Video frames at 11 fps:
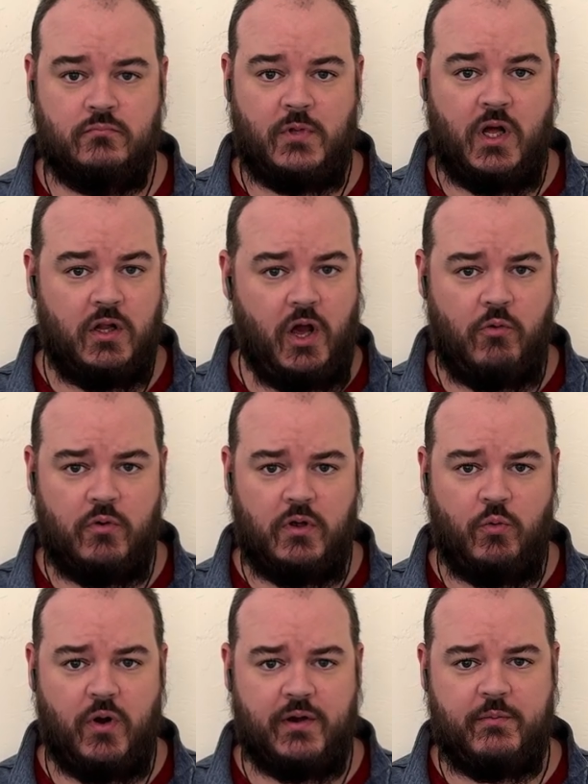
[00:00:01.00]
Hello,
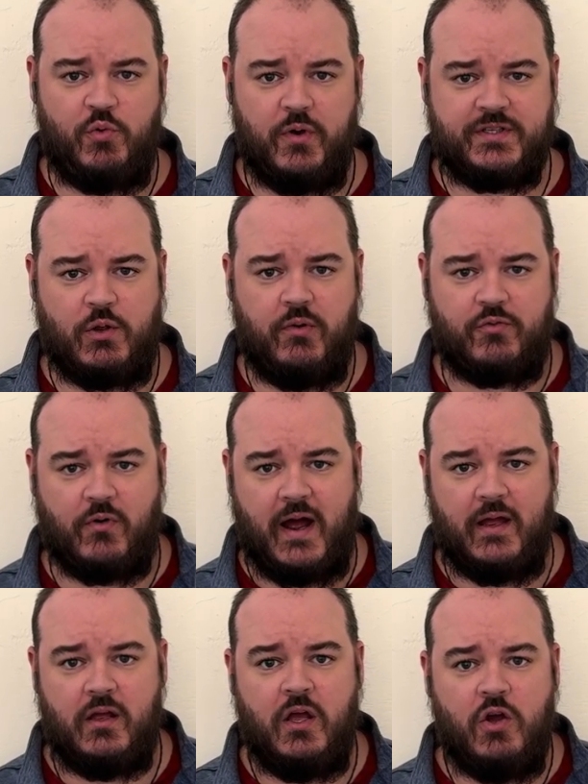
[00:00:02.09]
and welcome to Whiskey with Rye,